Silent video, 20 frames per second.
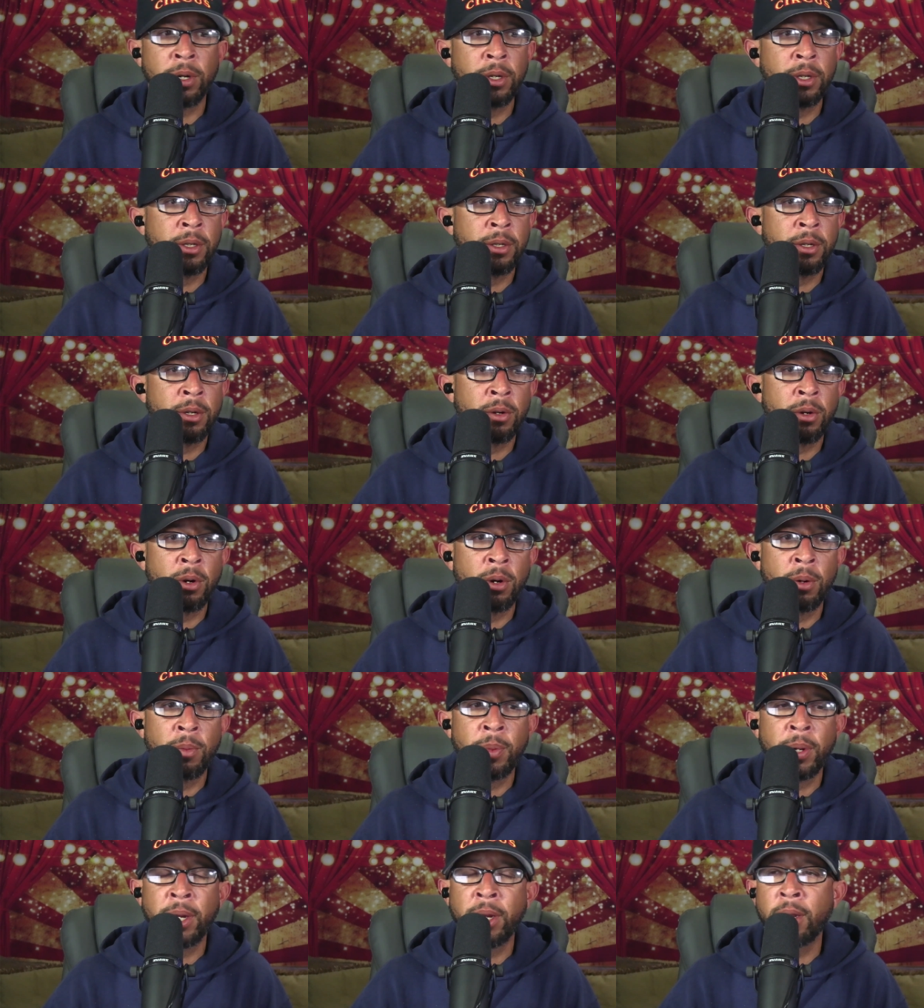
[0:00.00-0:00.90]
Is there going
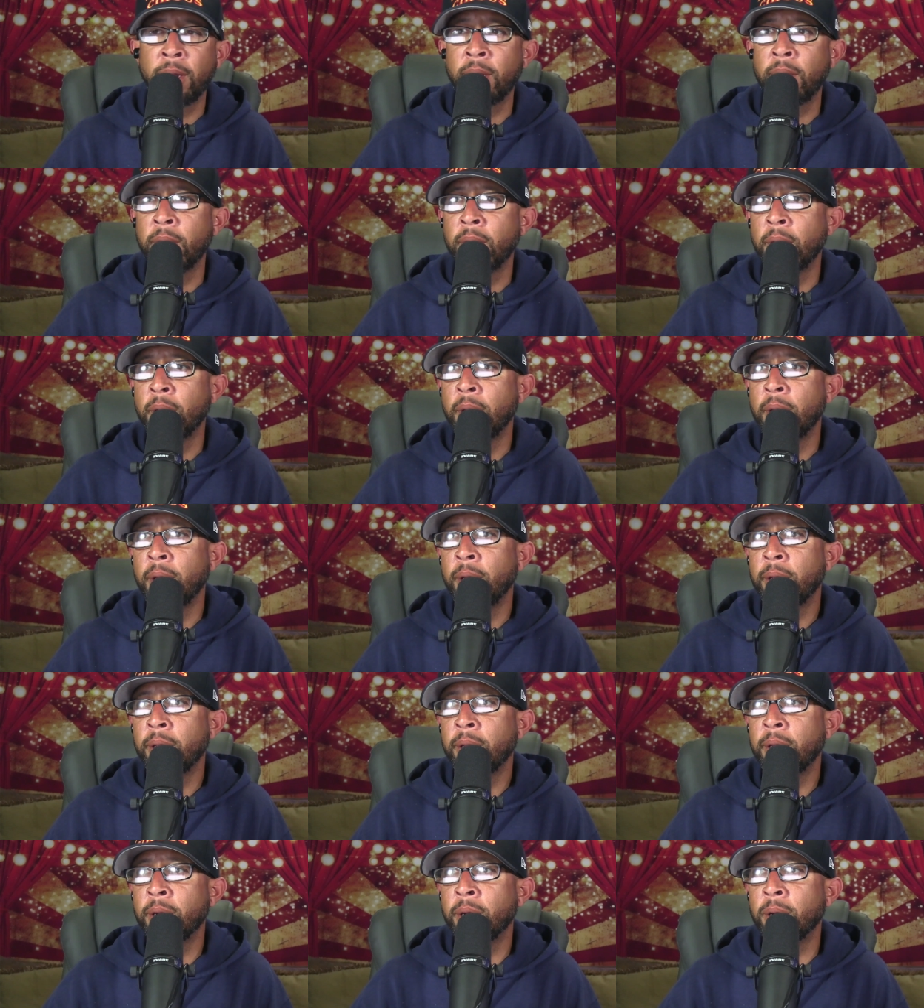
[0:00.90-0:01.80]
to be,
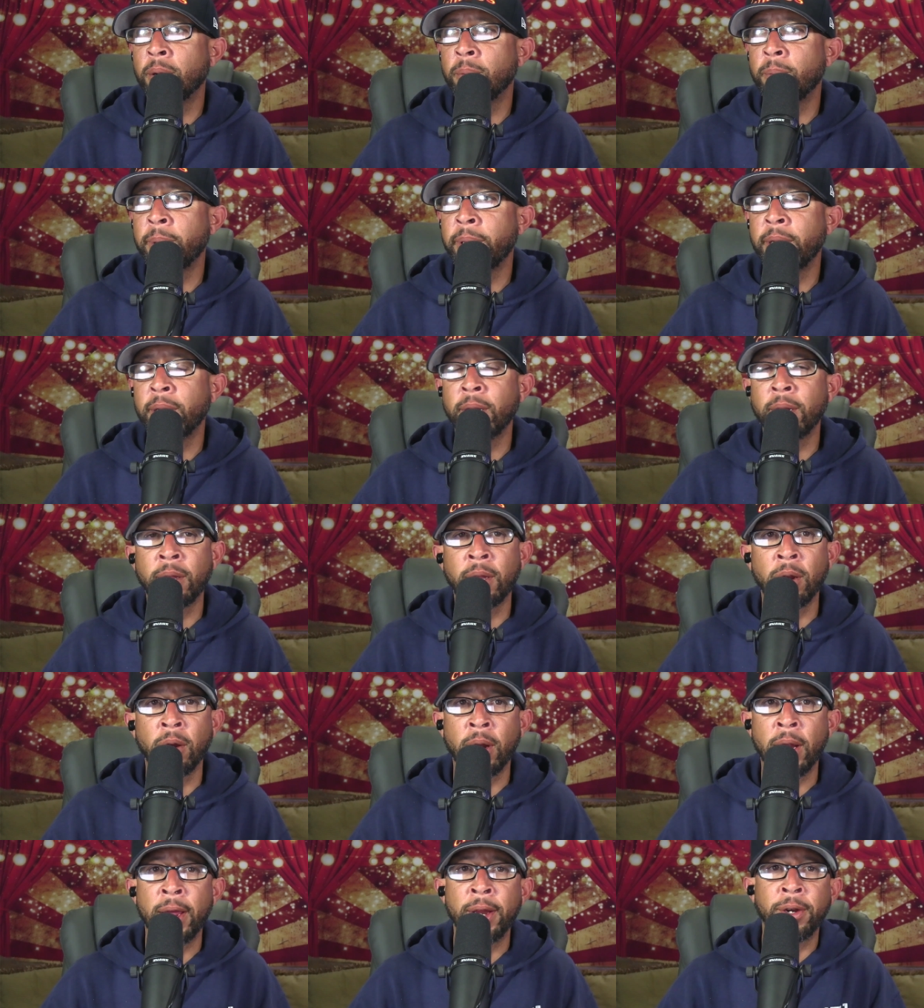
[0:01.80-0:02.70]
you know, I mean,
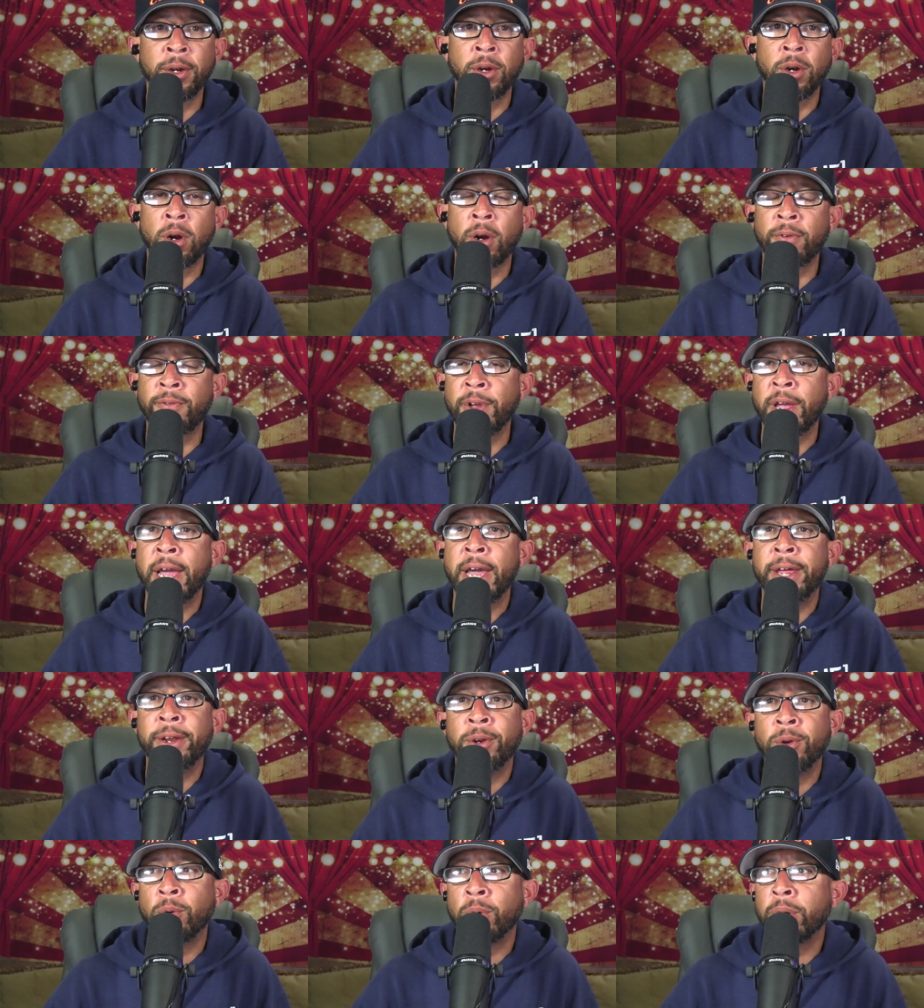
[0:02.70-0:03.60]
they're ending off
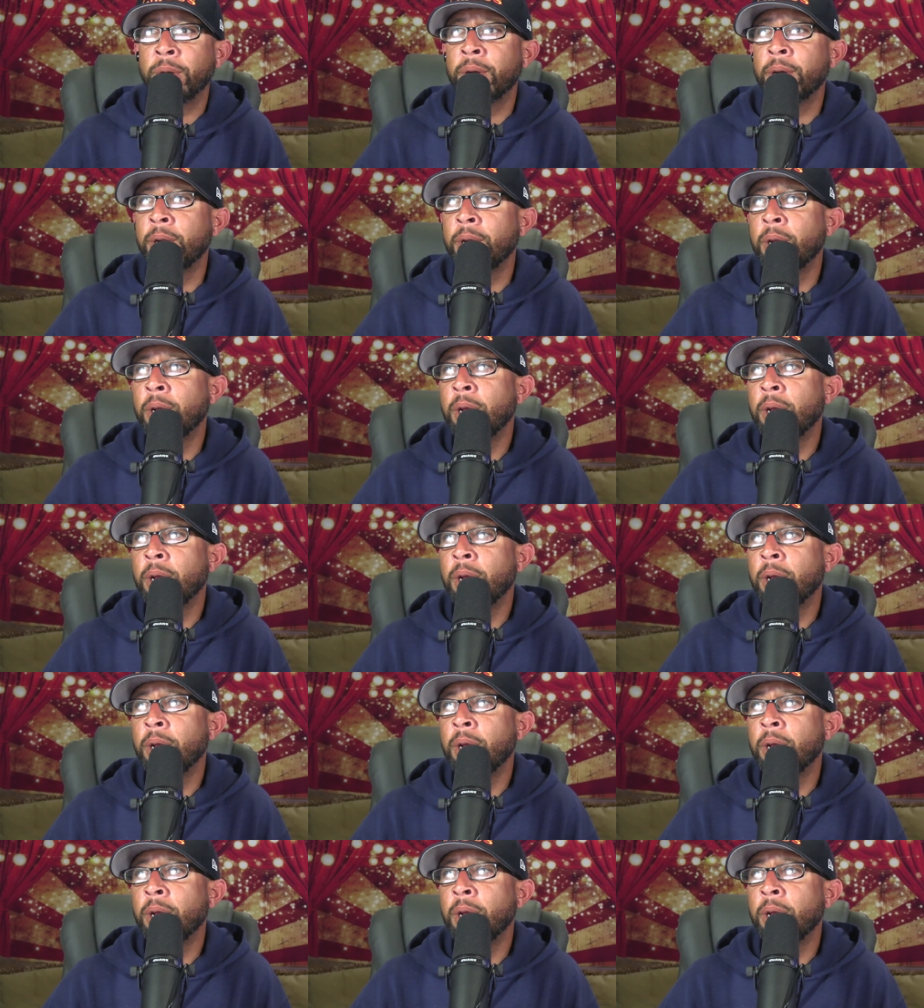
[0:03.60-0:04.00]
Andor.